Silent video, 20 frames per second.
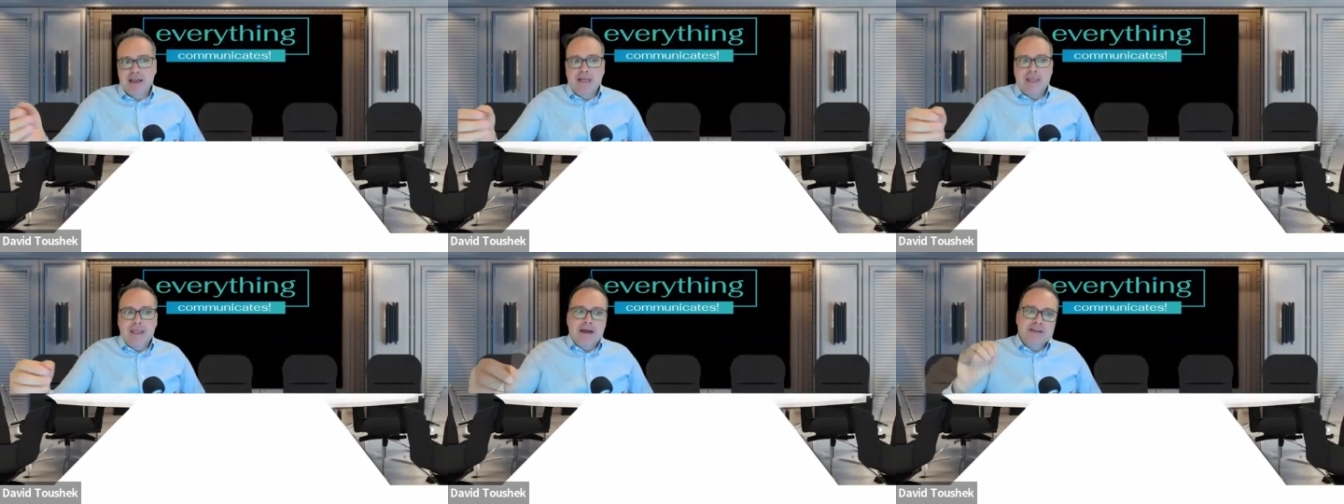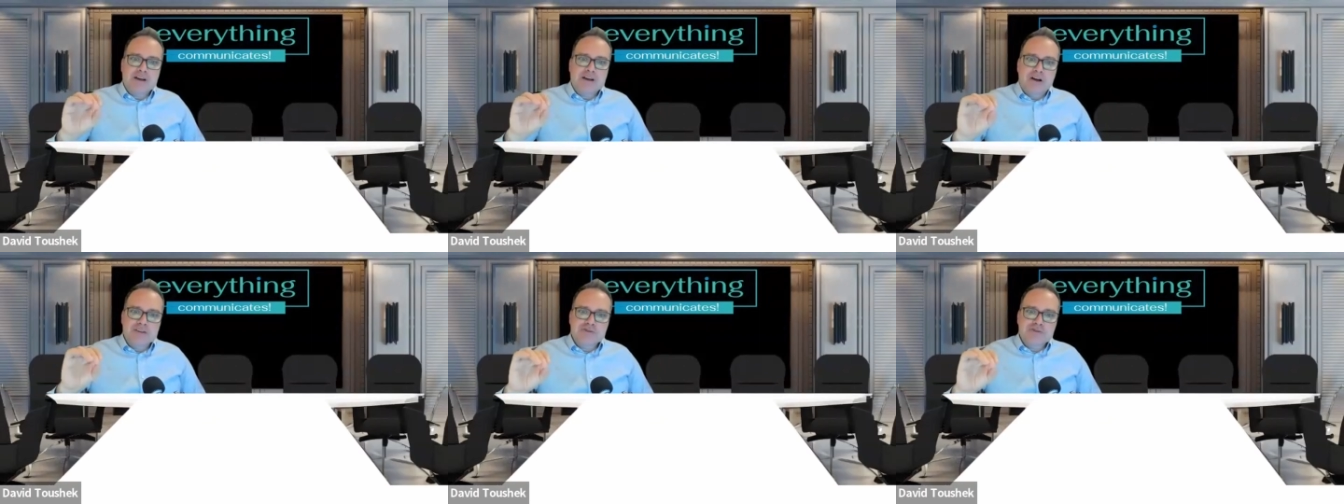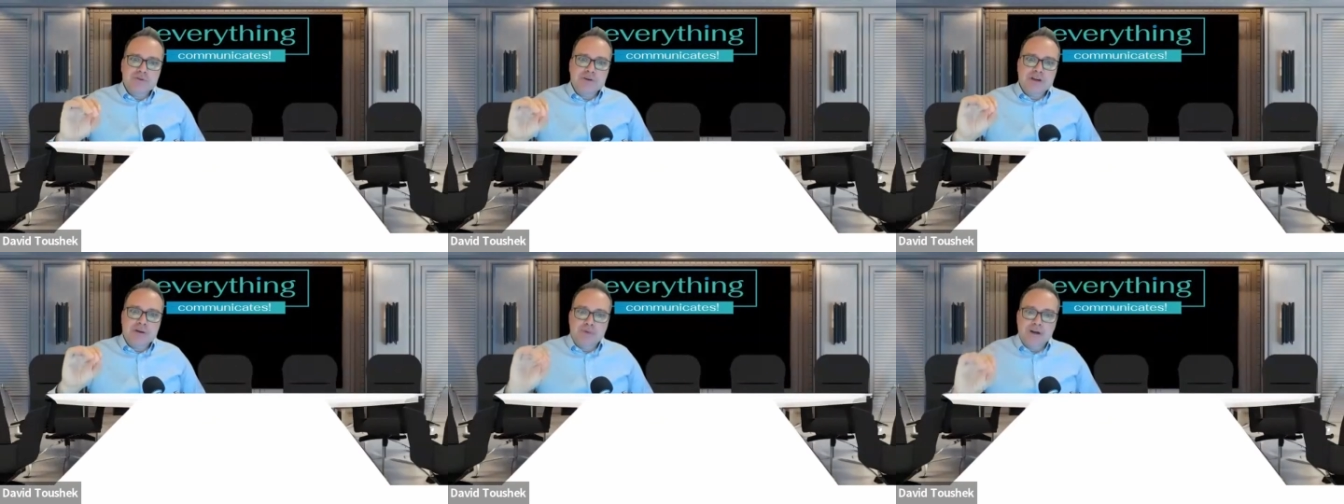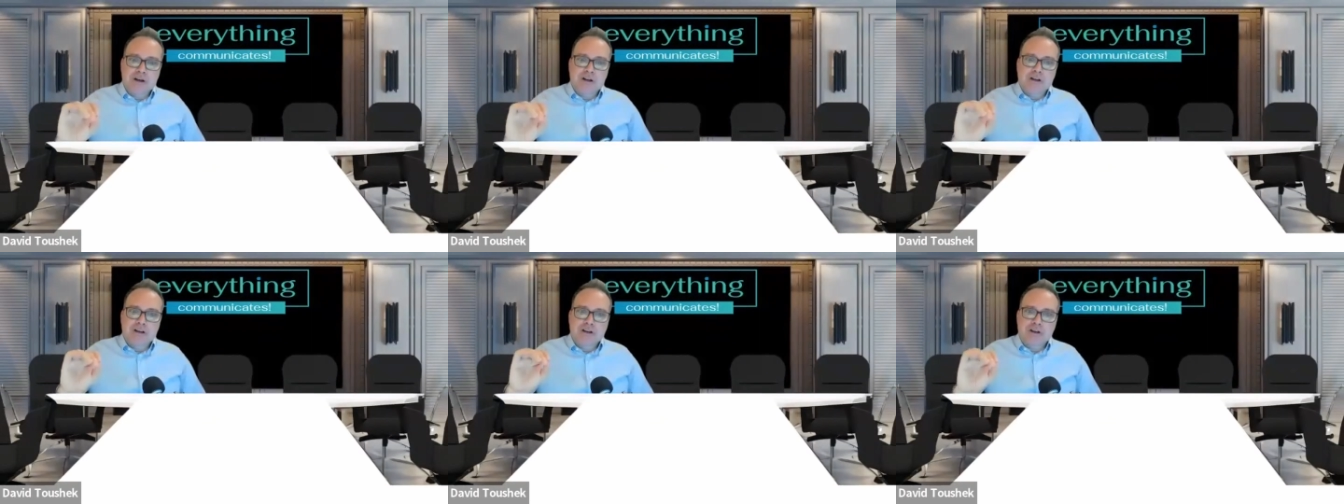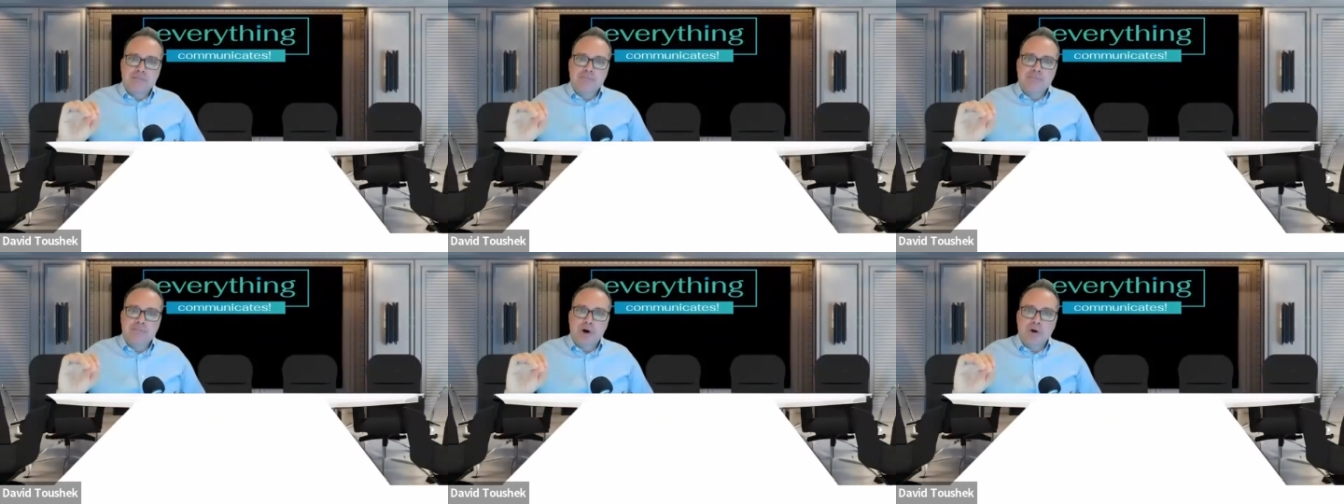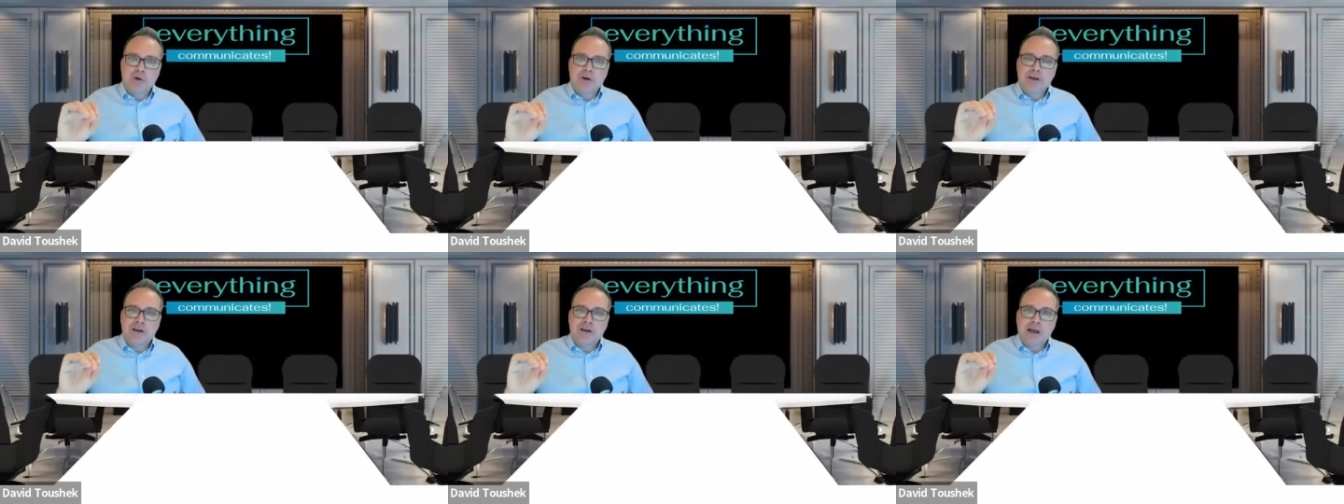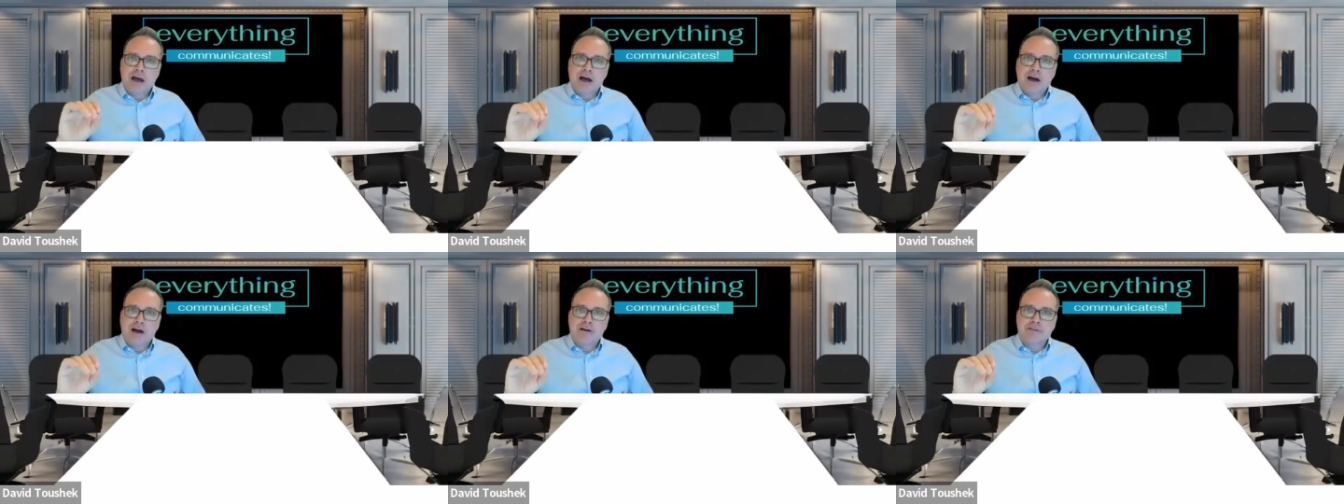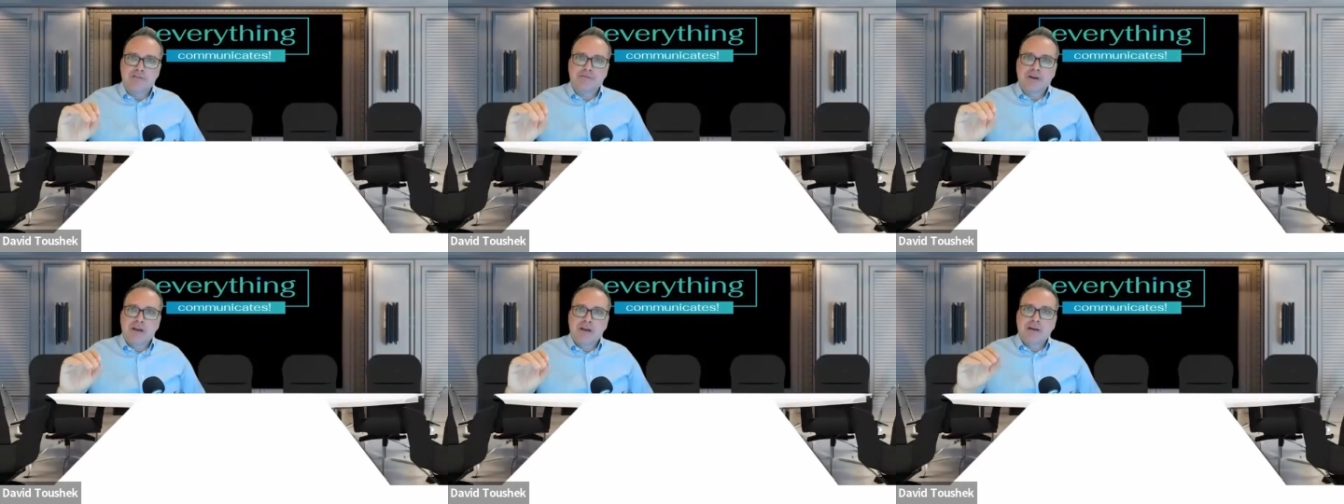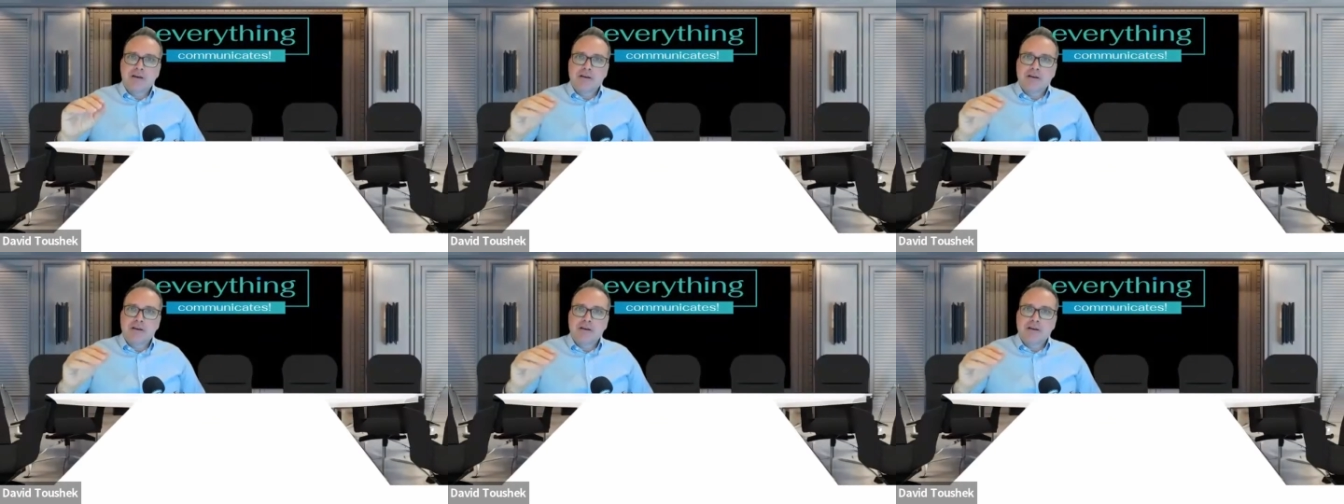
but it's also a critical component of